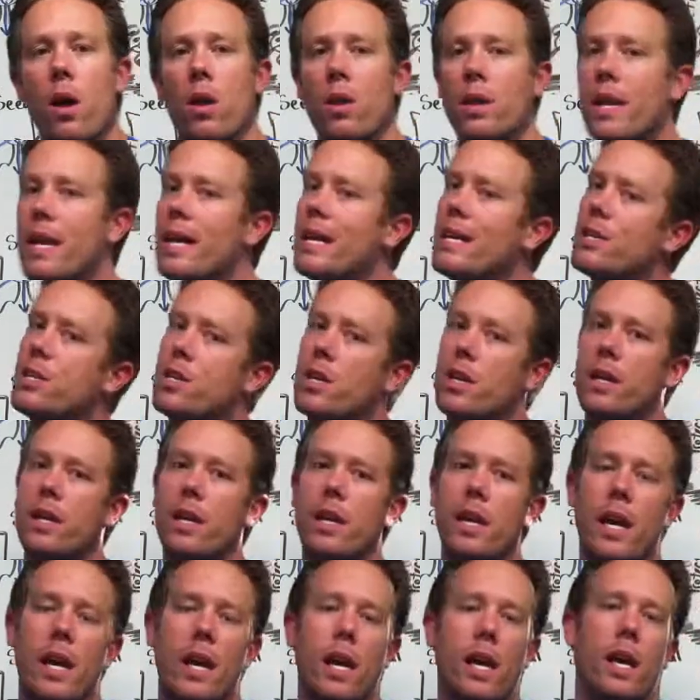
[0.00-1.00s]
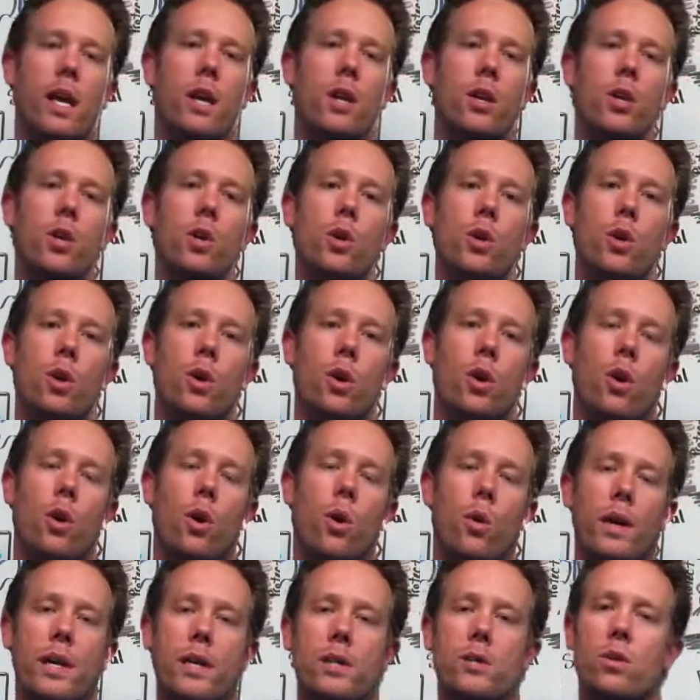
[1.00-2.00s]
pollination, and you're
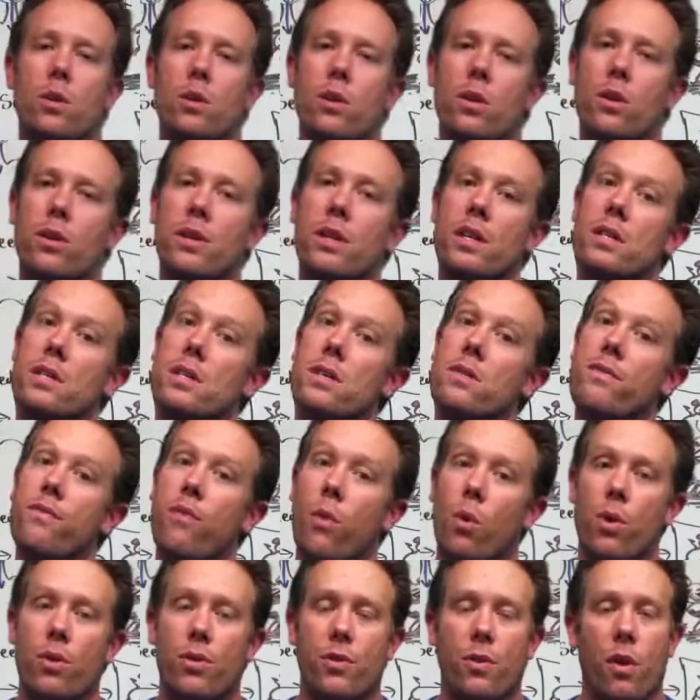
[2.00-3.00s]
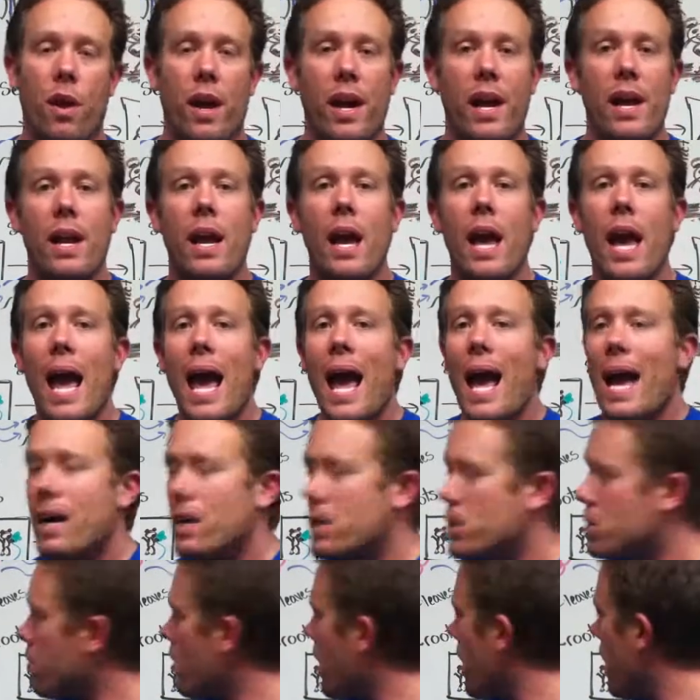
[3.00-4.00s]
going to learn this in 4th grade
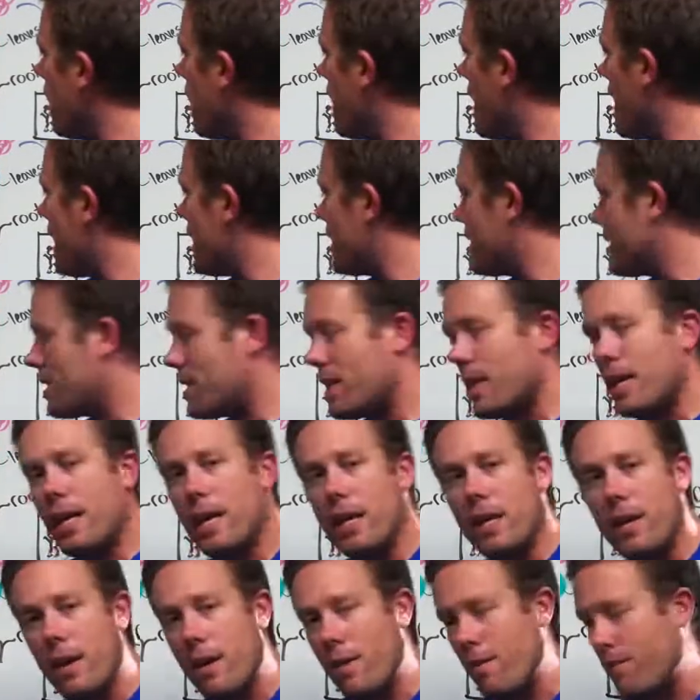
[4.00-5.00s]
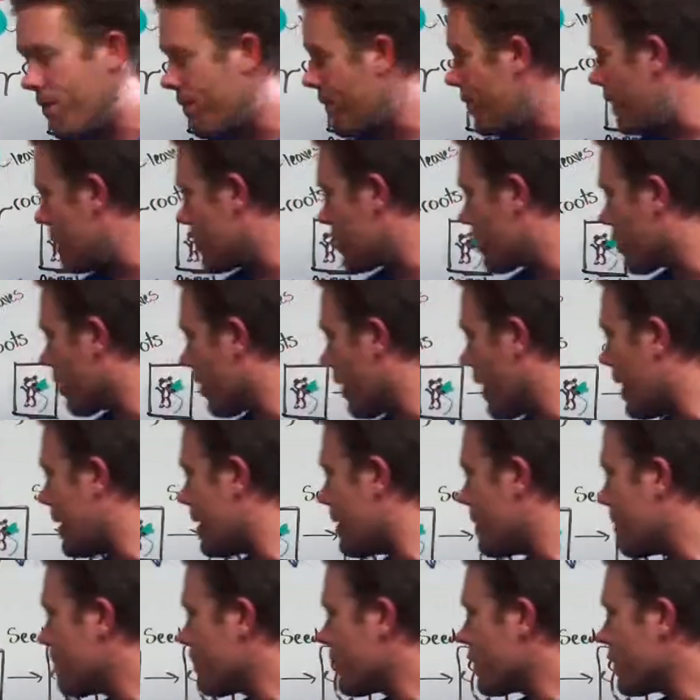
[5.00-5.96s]
as well as in 5th grade.